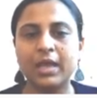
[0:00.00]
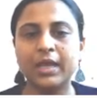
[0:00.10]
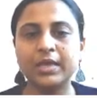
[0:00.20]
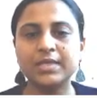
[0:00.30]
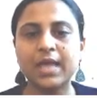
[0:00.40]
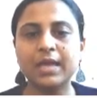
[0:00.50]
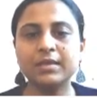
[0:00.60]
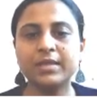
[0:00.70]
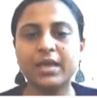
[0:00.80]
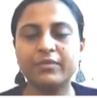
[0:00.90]
it can
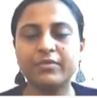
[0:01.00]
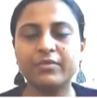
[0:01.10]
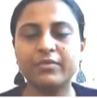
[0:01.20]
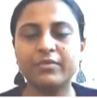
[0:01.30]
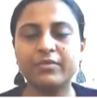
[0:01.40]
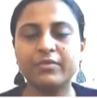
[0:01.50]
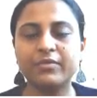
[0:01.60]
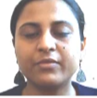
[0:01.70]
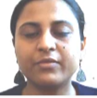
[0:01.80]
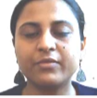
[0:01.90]
therefore employ
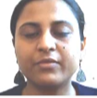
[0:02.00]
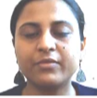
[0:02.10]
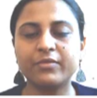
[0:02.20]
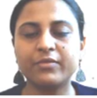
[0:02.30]
people